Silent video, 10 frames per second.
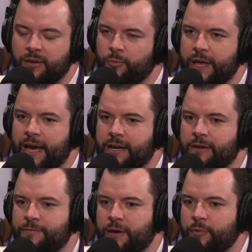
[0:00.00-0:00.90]
We had an
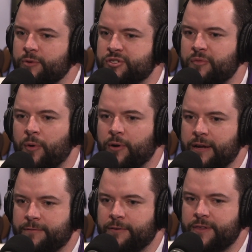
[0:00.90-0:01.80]
event we were
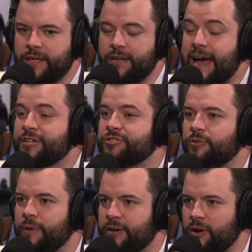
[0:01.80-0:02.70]
supporting for the
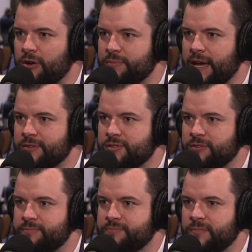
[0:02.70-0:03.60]
National Rental Home Council.